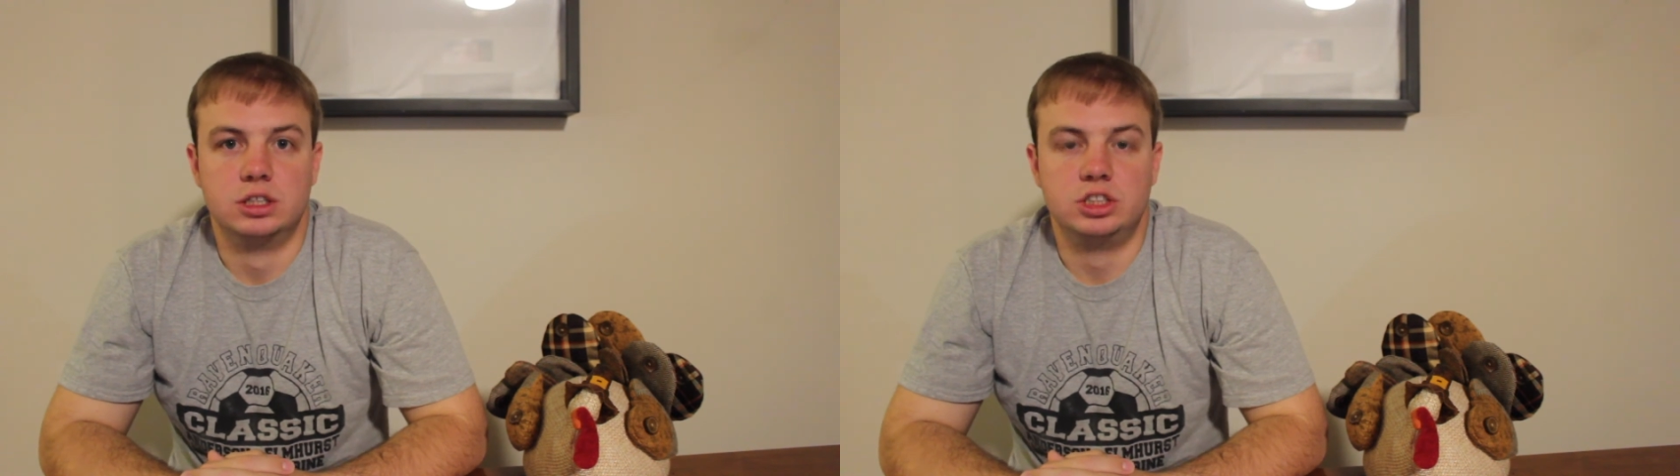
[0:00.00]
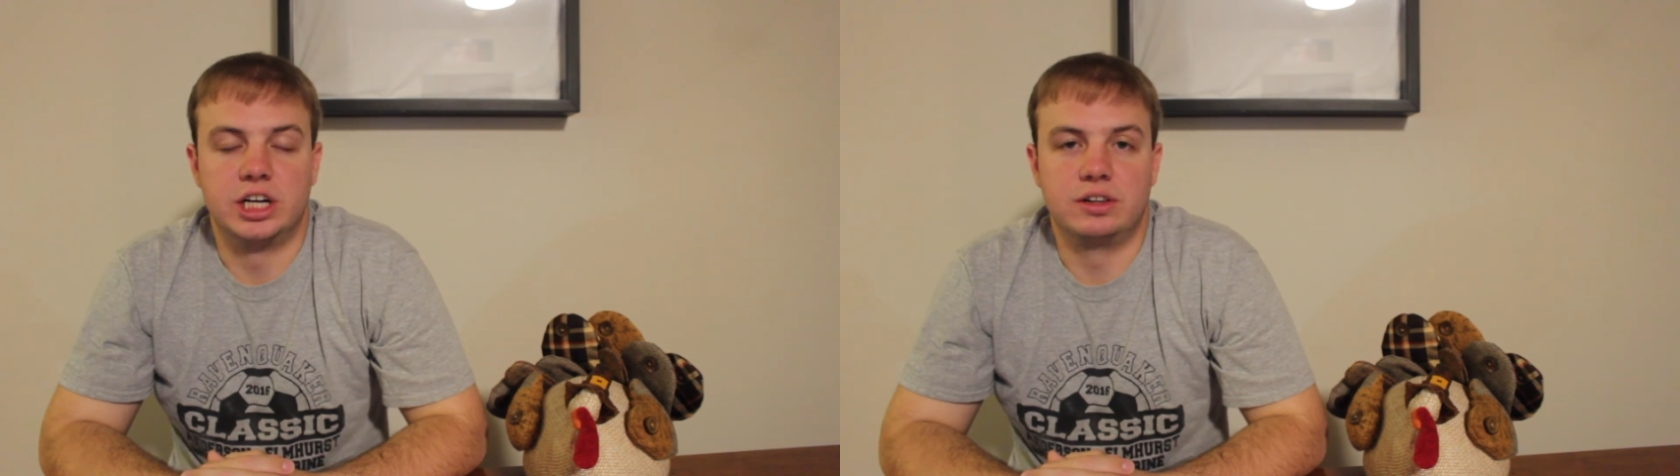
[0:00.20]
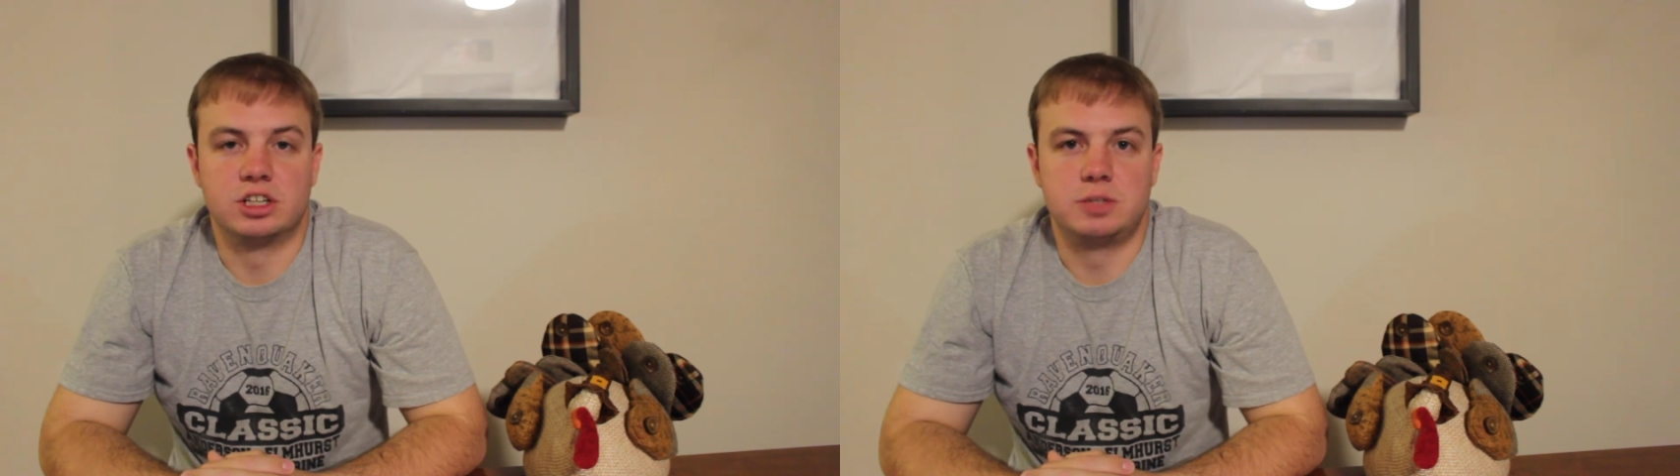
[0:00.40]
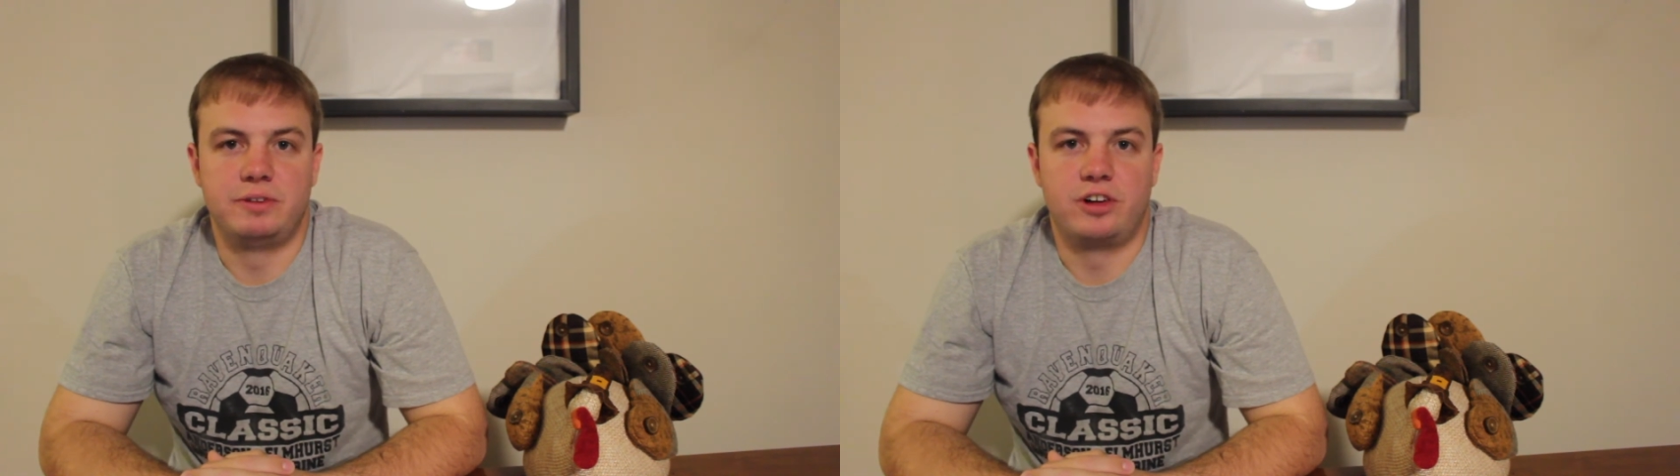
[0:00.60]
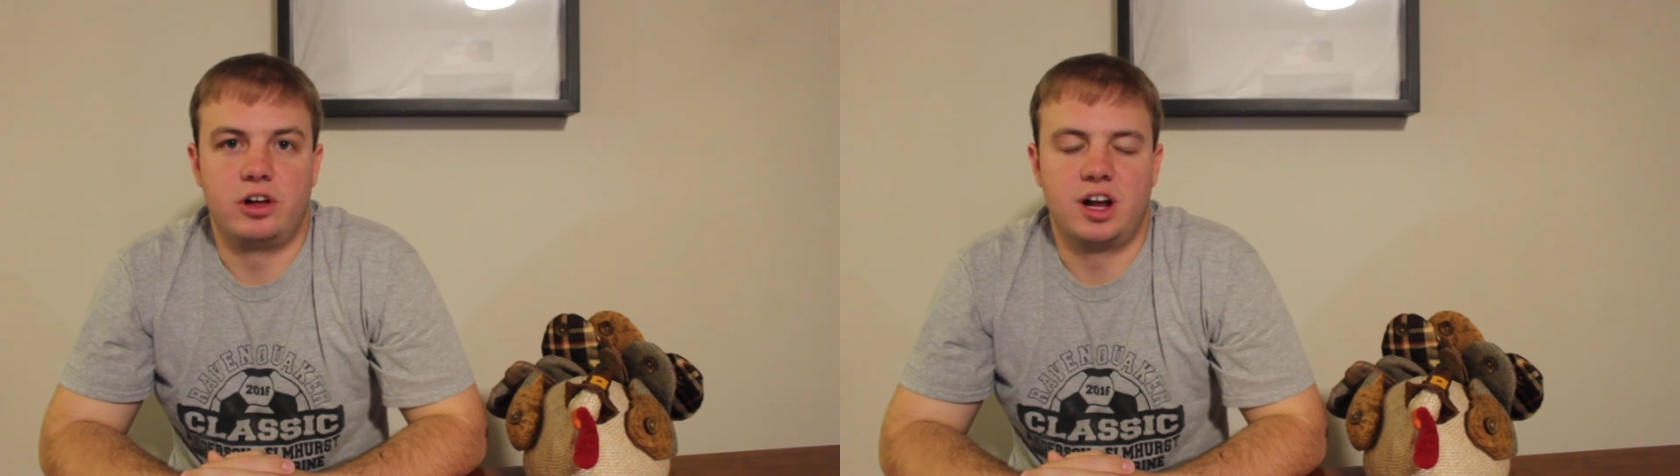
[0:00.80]
Jen looks to be
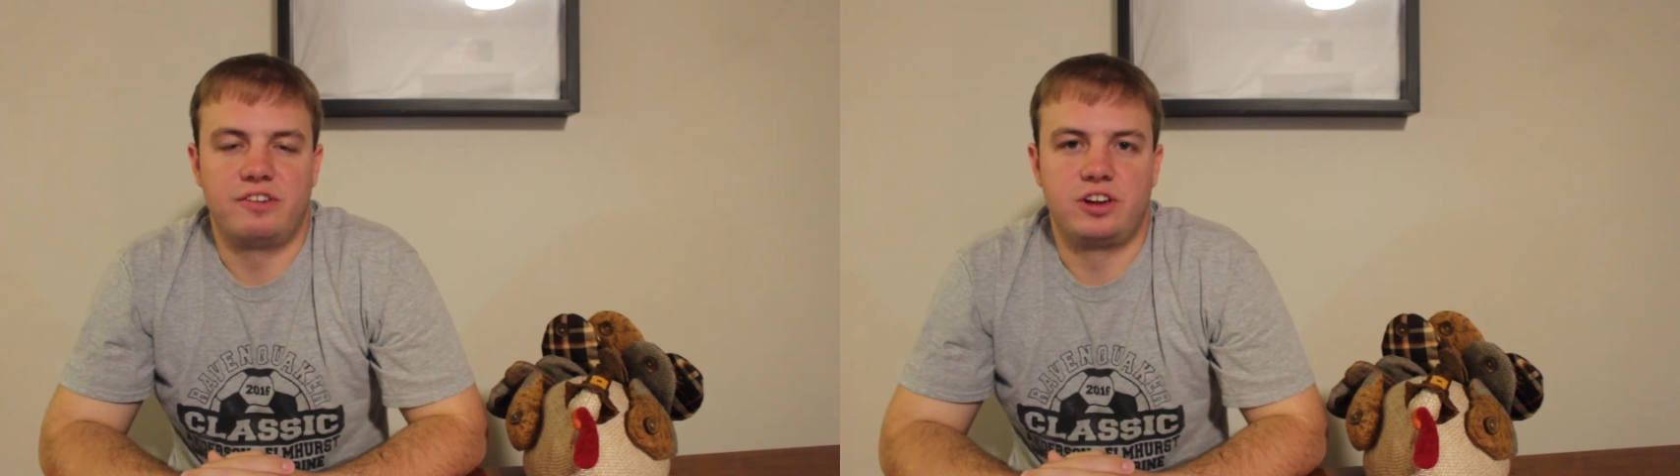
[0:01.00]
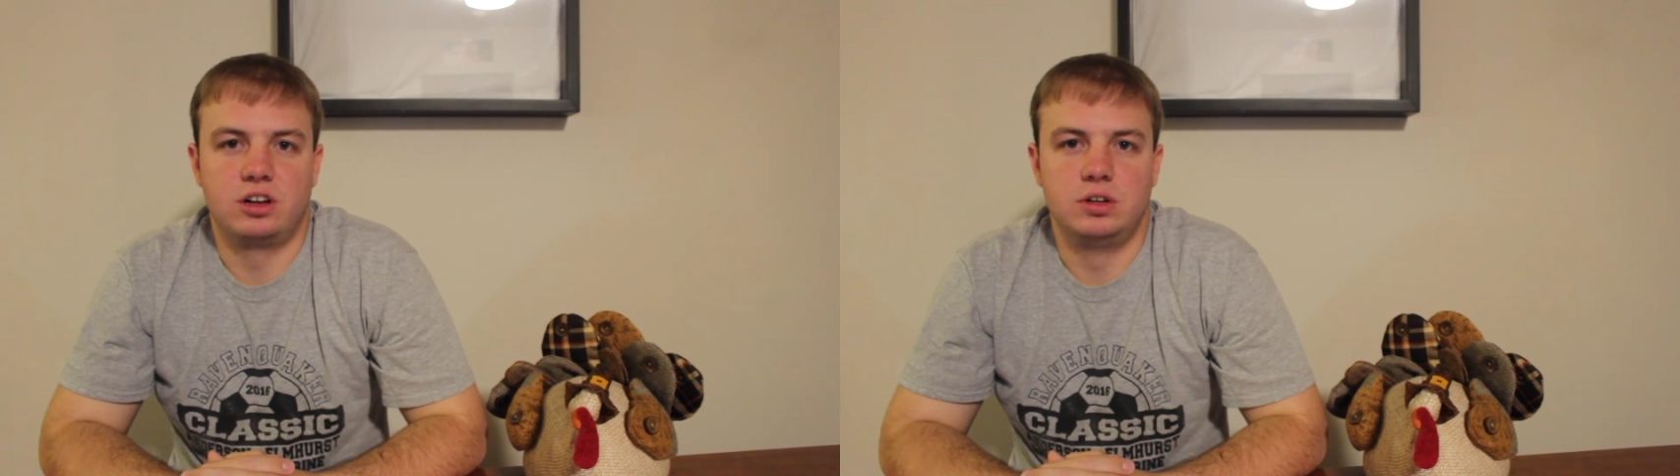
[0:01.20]
falling off here,